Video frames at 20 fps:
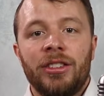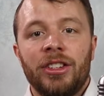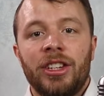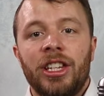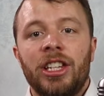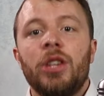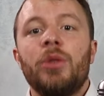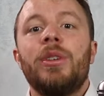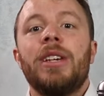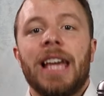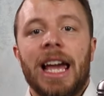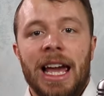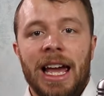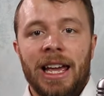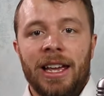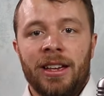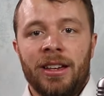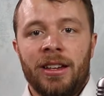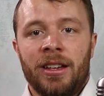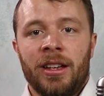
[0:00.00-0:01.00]
to the
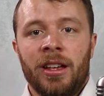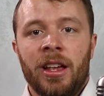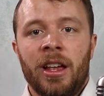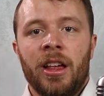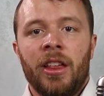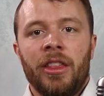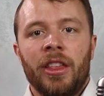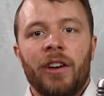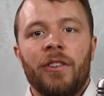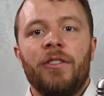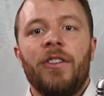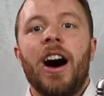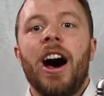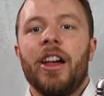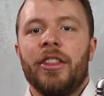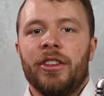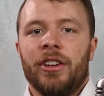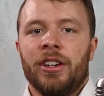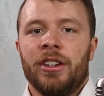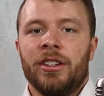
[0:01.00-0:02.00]
UK, the
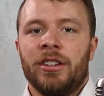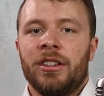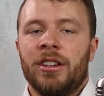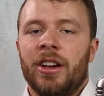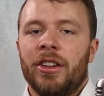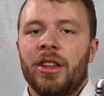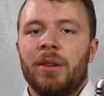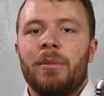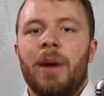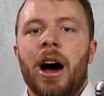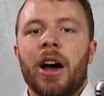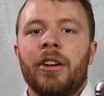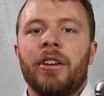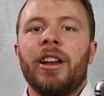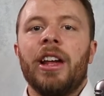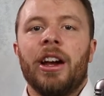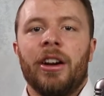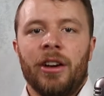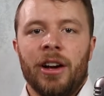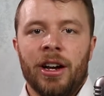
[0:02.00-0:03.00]
father of the
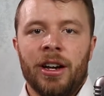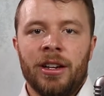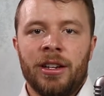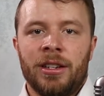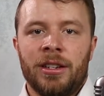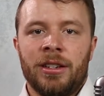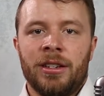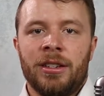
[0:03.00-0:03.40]
modern era.